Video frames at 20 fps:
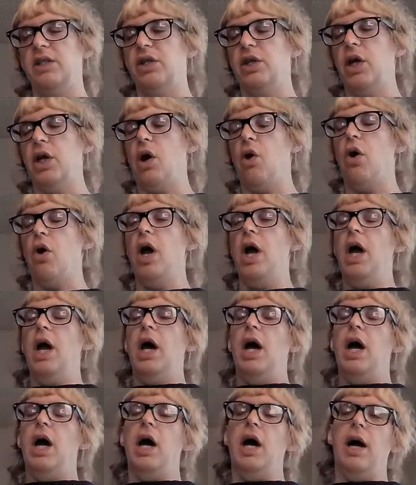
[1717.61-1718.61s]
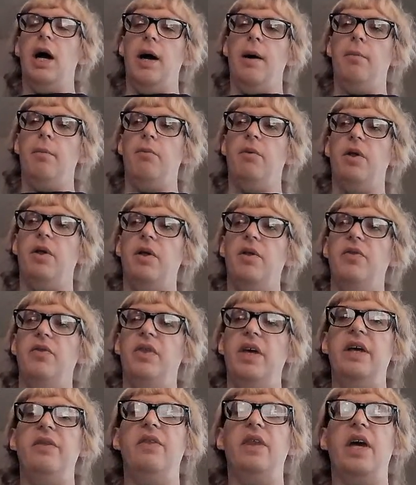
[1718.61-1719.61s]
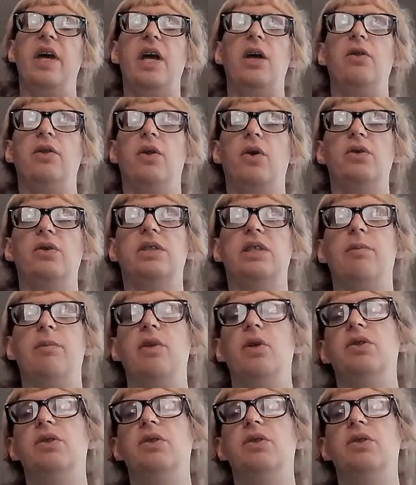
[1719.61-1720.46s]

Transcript: then some of